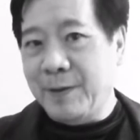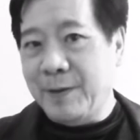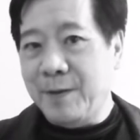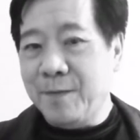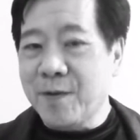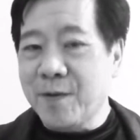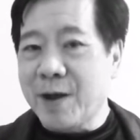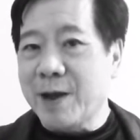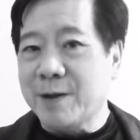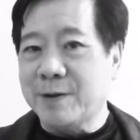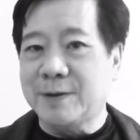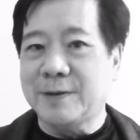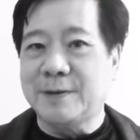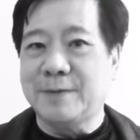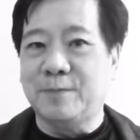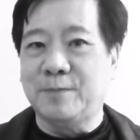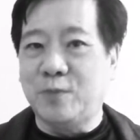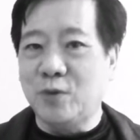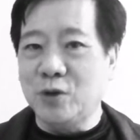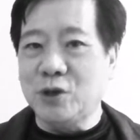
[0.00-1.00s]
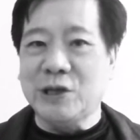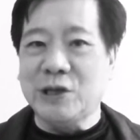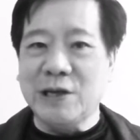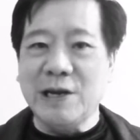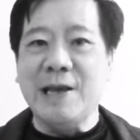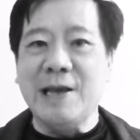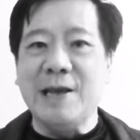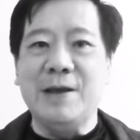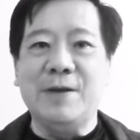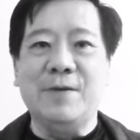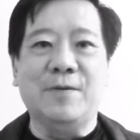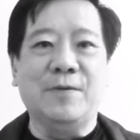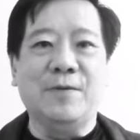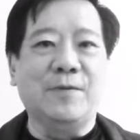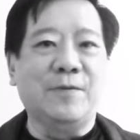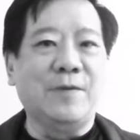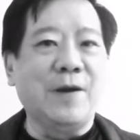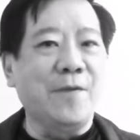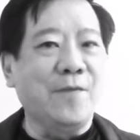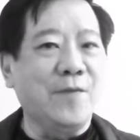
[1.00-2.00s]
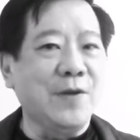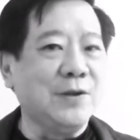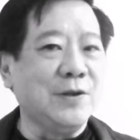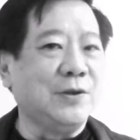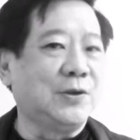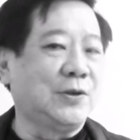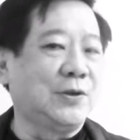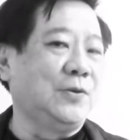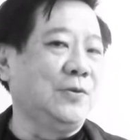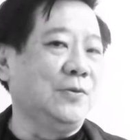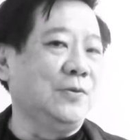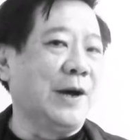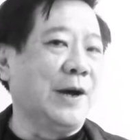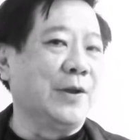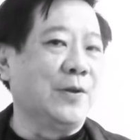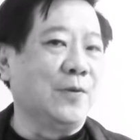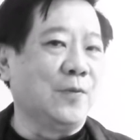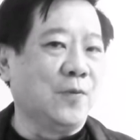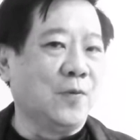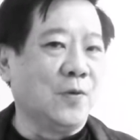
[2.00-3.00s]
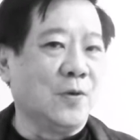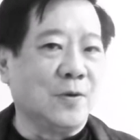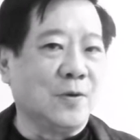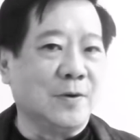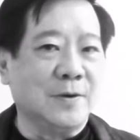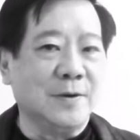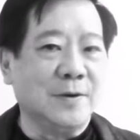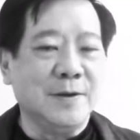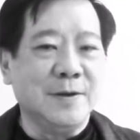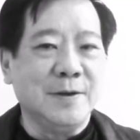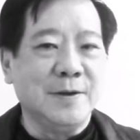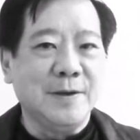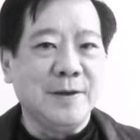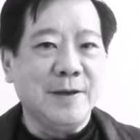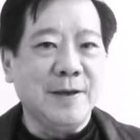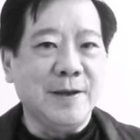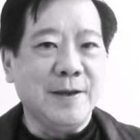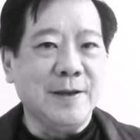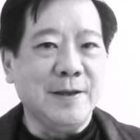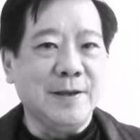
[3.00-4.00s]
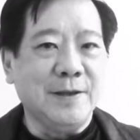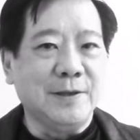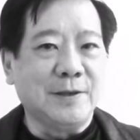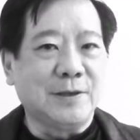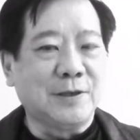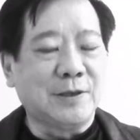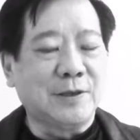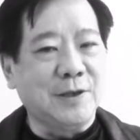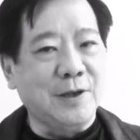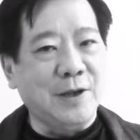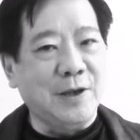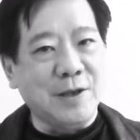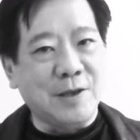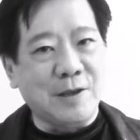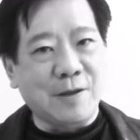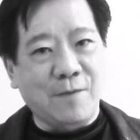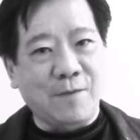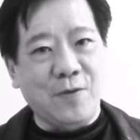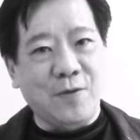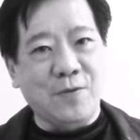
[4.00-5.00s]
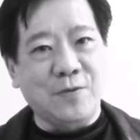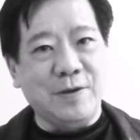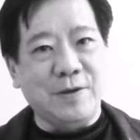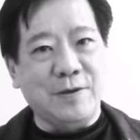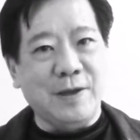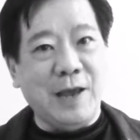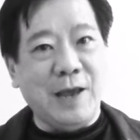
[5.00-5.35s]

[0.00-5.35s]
In fact, Bruce Lee referenced to Art of War in his interview.